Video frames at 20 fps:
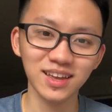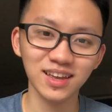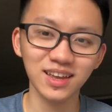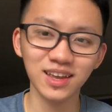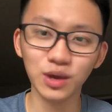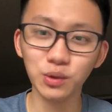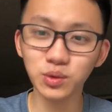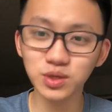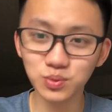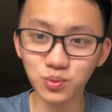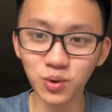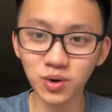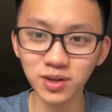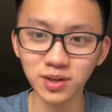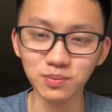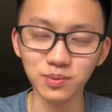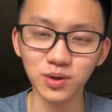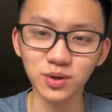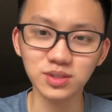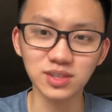it was worth it
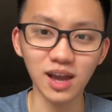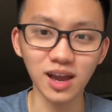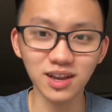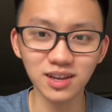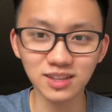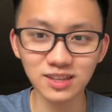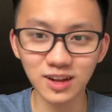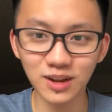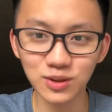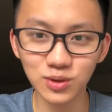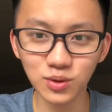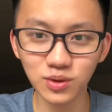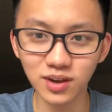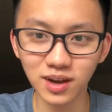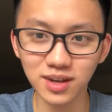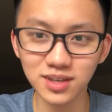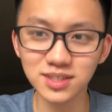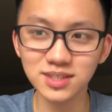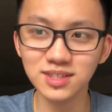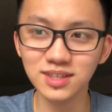because I can tell you
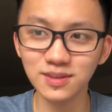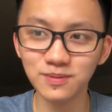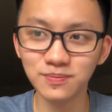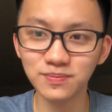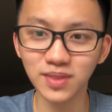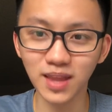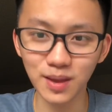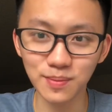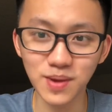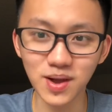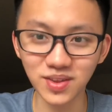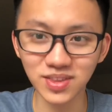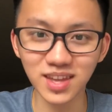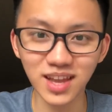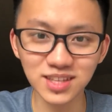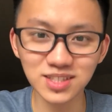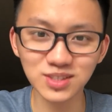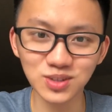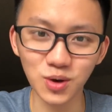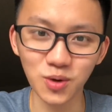guys about
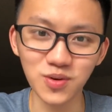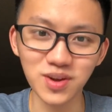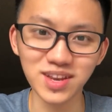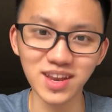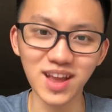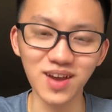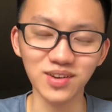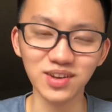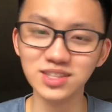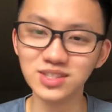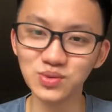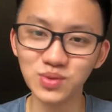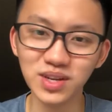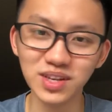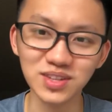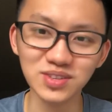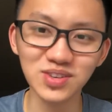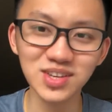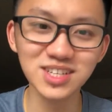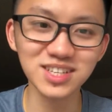that story now. It's really
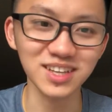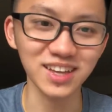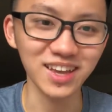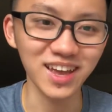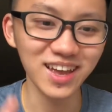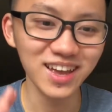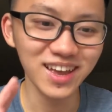interesting.